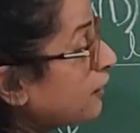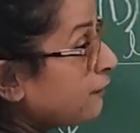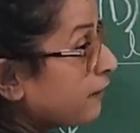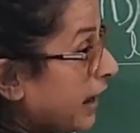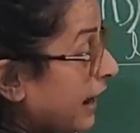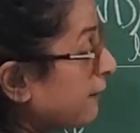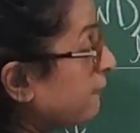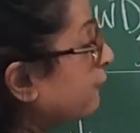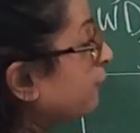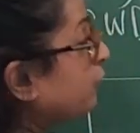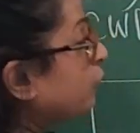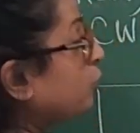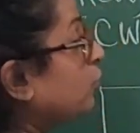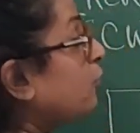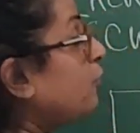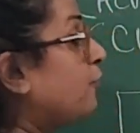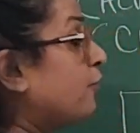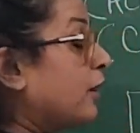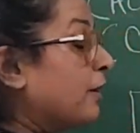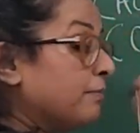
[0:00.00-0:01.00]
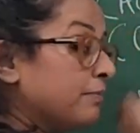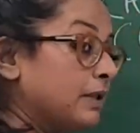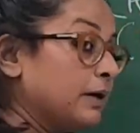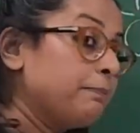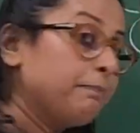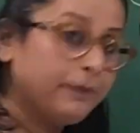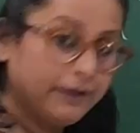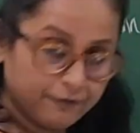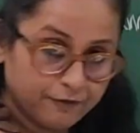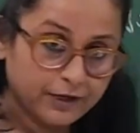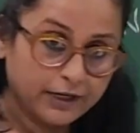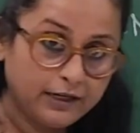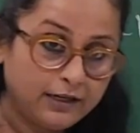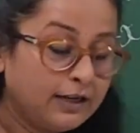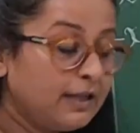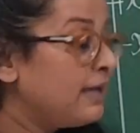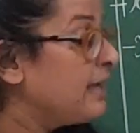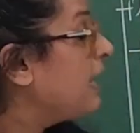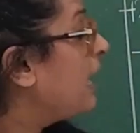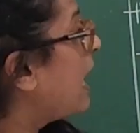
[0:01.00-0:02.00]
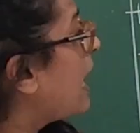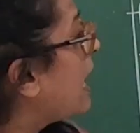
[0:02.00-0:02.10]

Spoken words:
of F2 from the pivot.